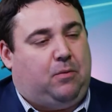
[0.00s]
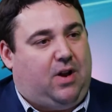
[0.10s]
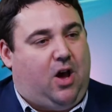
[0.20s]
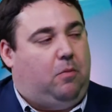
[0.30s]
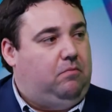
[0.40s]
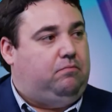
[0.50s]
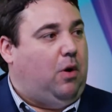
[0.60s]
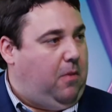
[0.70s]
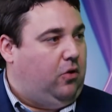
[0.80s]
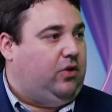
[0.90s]
would help
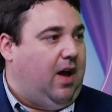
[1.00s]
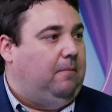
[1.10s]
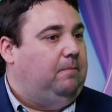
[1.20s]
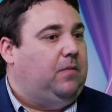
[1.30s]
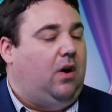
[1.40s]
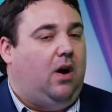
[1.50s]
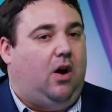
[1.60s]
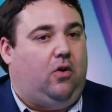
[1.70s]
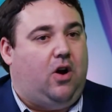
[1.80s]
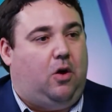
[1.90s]
promote them
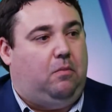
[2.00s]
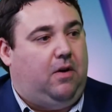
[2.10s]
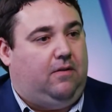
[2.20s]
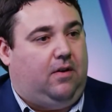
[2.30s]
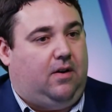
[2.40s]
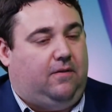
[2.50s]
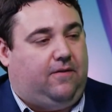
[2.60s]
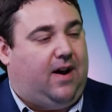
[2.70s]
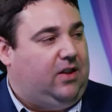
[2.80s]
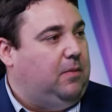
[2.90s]
or help
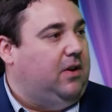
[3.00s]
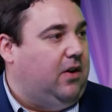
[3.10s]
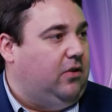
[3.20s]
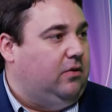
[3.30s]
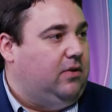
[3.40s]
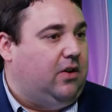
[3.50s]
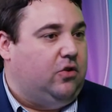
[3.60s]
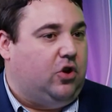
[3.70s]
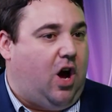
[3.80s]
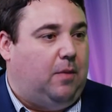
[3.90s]
find them another
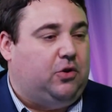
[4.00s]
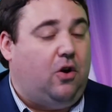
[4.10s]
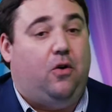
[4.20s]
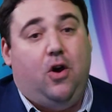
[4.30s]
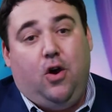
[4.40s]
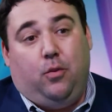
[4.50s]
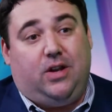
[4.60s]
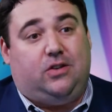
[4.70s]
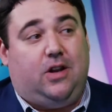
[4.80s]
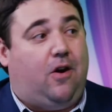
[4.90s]
job. So we
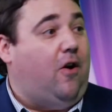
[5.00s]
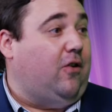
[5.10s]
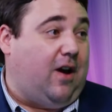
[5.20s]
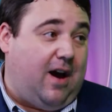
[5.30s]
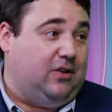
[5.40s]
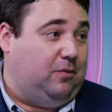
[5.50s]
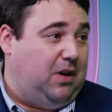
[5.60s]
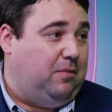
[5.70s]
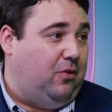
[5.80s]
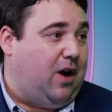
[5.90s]
see all kinds of
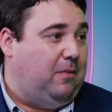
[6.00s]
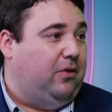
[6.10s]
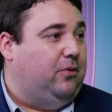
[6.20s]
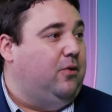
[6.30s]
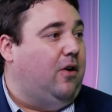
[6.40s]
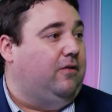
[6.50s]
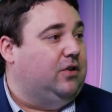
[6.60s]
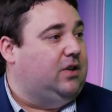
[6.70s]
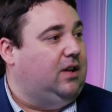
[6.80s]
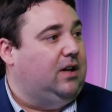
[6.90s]
people coming through our
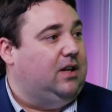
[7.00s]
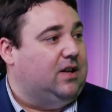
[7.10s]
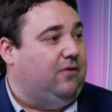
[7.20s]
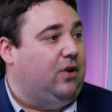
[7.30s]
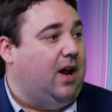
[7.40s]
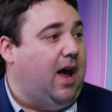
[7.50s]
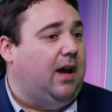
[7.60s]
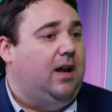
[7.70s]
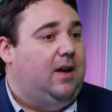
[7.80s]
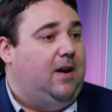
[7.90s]
facilities every day.
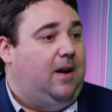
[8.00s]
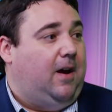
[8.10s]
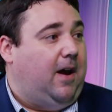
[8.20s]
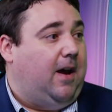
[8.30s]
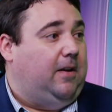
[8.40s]
And